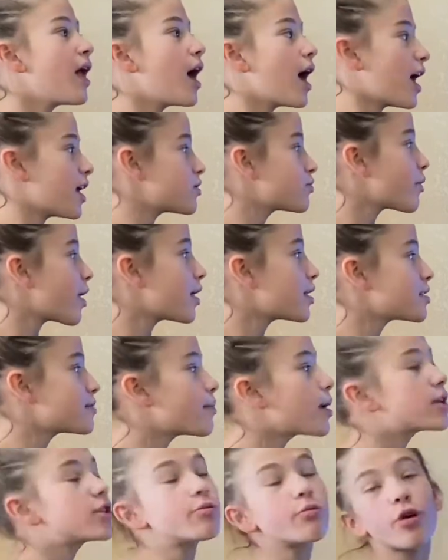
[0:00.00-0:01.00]
as well as
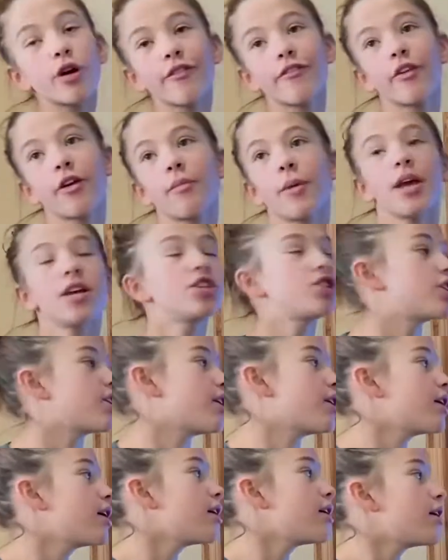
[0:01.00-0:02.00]
much more
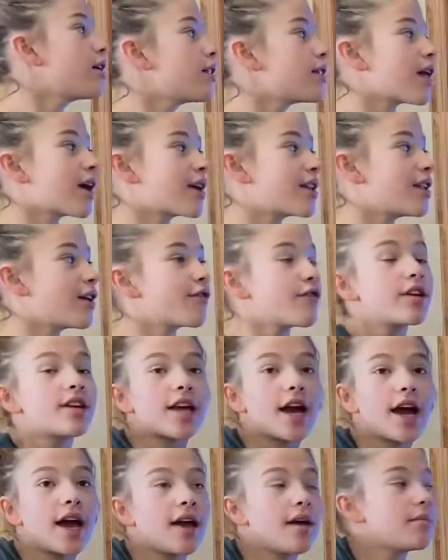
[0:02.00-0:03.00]
information, like different
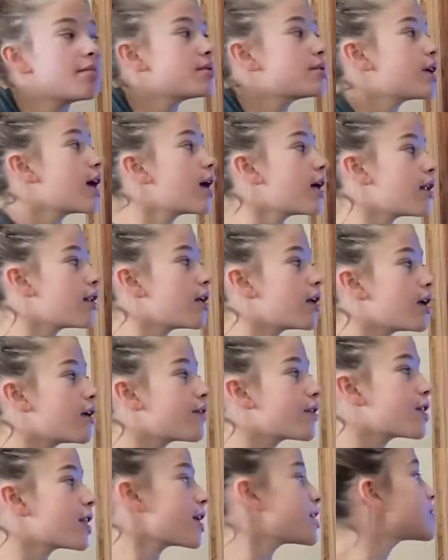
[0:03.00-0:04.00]
types and
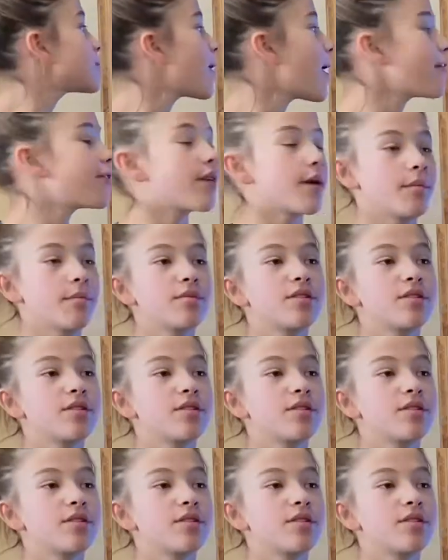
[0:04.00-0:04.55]
even things about them.